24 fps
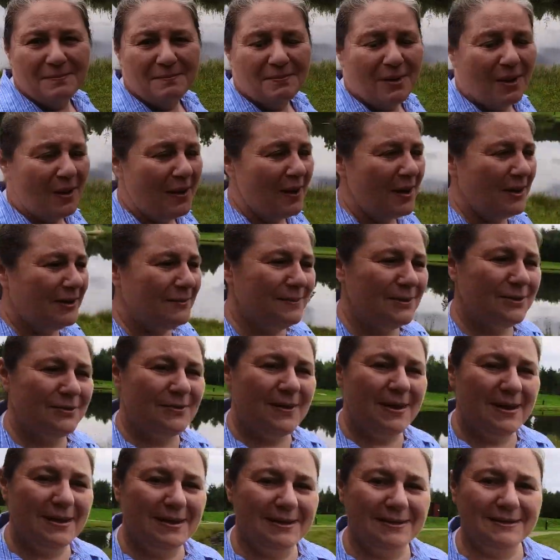pond
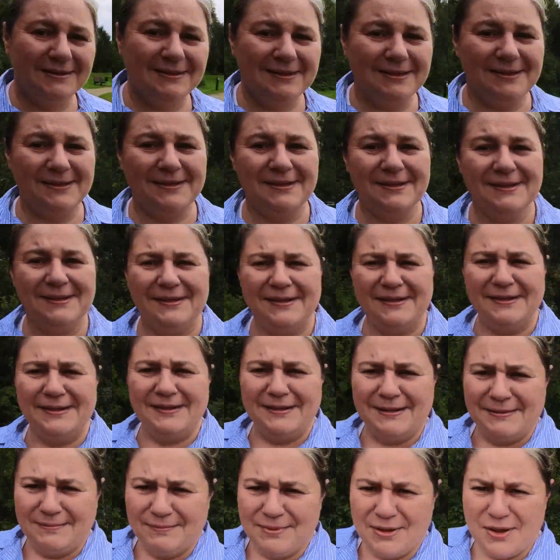between us.
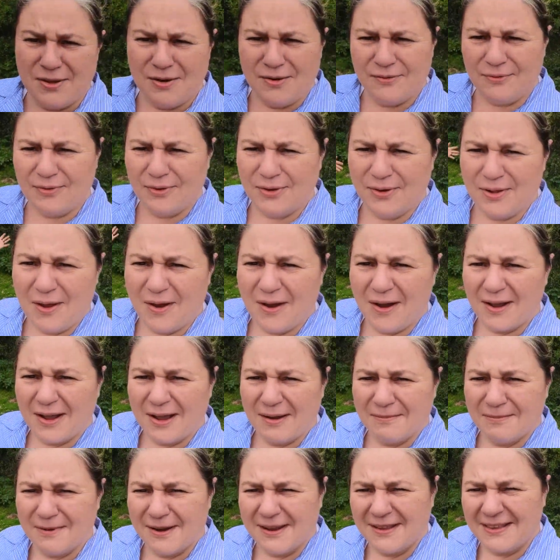Beautiful
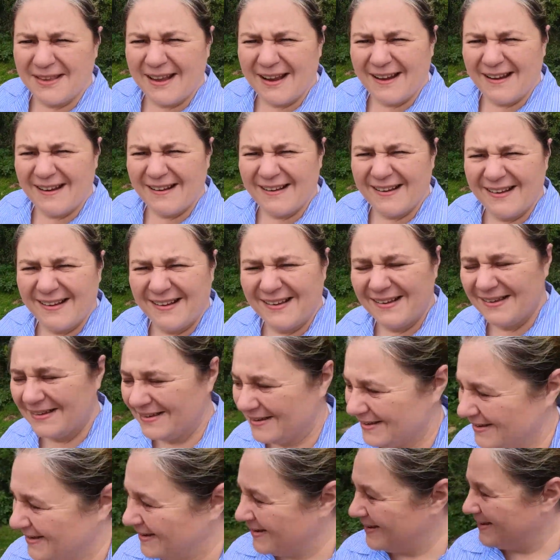Jakob right there.
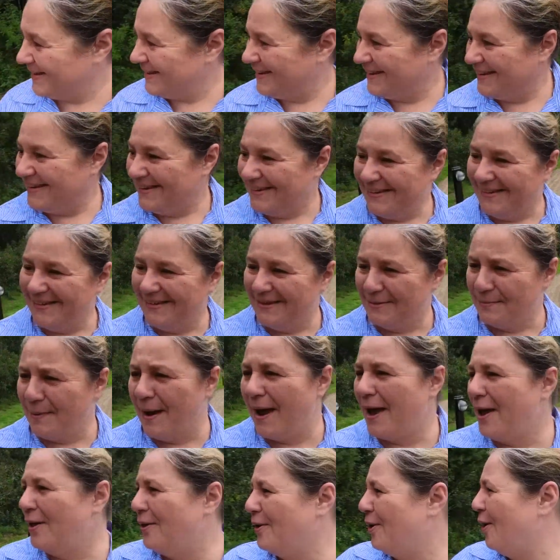
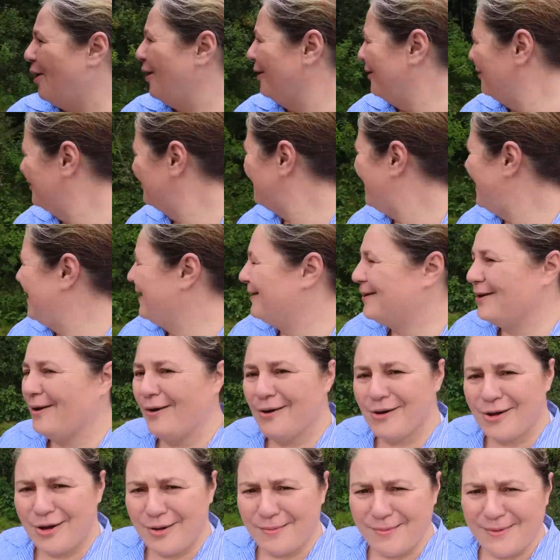Smile,
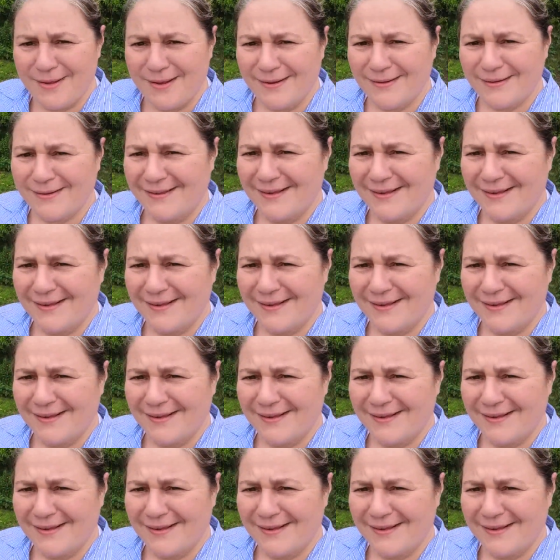Jakob there.